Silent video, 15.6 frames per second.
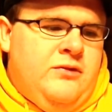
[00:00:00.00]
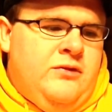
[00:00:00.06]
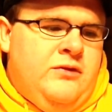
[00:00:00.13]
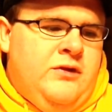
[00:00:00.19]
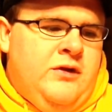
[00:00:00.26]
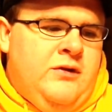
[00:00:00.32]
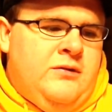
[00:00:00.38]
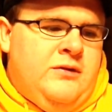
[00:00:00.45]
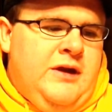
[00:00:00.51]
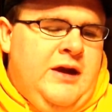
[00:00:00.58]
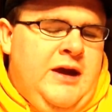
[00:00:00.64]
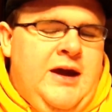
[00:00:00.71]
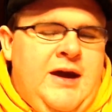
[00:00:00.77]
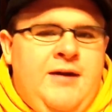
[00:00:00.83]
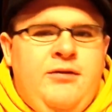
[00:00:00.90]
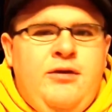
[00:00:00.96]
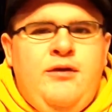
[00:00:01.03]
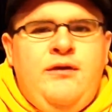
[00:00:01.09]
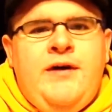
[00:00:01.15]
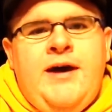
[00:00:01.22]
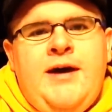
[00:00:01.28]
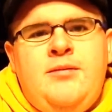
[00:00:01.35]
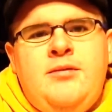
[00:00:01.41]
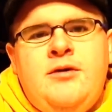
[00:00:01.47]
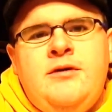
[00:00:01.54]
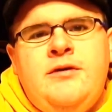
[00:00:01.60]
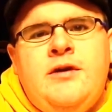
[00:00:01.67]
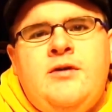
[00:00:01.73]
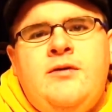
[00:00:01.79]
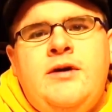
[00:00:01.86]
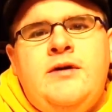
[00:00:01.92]
Don't have the fiber
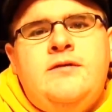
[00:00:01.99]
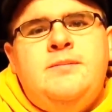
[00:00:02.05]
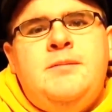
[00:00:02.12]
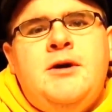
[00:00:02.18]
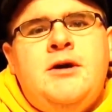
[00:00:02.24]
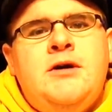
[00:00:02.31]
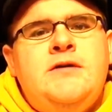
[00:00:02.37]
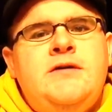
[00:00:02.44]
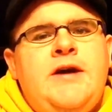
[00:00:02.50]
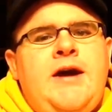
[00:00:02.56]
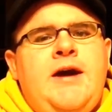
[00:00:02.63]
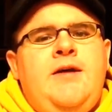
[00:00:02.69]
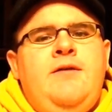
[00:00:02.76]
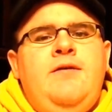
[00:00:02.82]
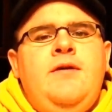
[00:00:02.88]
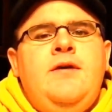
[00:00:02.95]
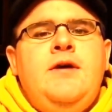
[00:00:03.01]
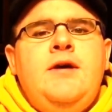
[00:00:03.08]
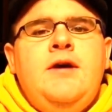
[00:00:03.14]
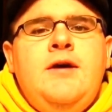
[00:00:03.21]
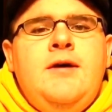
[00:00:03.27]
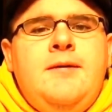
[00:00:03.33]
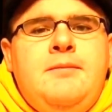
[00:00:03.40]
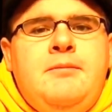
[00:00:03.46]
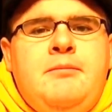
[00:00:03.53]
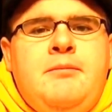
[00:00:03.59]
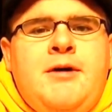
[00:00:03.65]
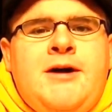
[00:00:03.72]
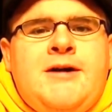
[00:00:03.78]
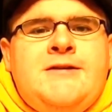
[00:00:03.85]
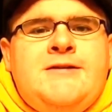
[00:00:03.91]
that Quest bars have,
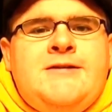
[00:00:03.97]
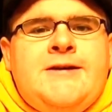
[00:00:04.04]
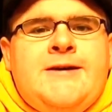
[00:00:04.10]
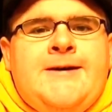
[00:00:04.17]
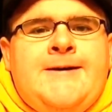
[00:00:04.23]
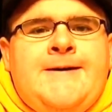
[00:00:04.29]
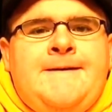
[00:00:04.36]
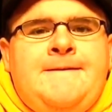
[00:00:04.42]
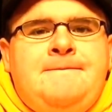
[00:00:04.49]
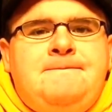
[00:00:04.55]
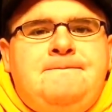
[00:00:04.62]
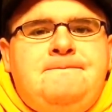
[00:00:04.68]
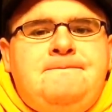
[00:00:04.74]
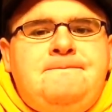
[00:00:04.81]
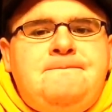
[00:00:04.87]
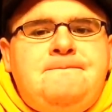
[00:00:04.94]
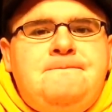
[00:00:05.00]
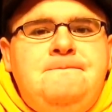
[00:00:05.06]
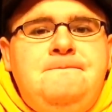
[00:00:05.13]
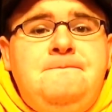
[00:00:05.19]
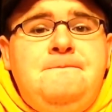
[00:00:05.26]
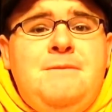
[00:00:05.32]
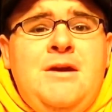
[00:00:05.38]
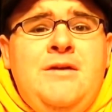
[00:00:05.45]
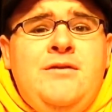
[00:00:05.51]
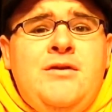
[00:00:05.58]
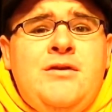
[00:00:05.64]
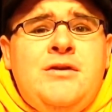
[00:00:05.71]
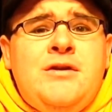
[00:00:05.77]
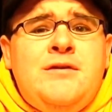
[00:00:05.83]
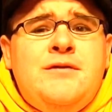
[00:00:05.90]
but if
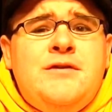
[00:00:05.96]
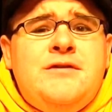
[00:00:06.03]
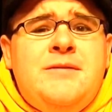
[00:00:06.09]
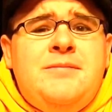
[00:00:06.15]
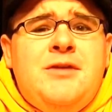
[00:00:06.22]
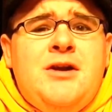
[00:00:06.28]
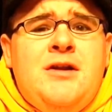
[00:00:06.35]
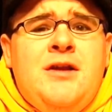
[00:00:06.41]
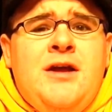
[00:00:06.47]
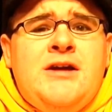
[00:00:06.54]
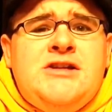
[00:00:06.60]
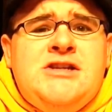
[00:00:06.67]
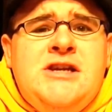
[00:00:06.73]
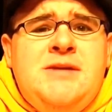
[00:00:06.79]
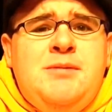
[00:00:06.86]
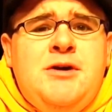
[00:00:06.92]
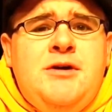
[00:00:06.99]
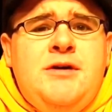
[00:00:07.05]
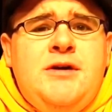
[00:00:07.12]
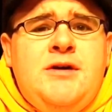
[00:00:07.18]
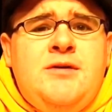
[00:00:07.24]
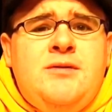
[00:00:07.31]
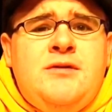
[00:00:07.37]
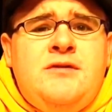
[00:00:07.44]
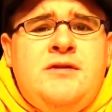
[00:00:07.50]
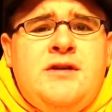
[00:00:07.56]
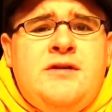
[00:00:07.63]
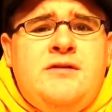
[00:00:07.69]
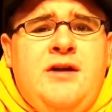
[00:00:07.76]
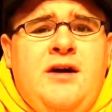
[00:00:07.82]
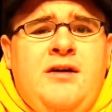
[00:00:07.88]
you're looking for something a lot cheaper, it was
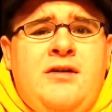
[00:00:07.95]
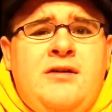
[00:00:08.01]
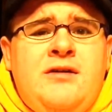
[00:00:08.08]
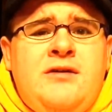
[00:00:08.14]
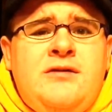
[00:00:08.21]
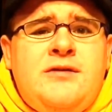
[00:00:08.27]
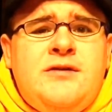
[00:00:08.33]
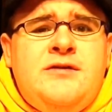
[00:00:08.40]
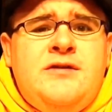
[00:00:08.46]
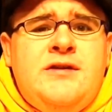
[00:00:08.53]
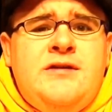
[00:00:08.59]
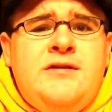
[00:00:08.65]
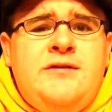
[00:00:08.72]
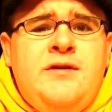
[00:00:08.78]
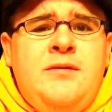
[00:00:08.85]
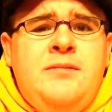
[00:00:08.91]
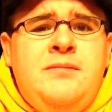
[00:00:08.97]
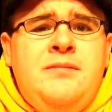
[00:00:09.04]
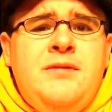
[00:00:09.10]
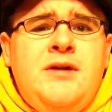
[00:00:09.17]
$6 for 6 of them.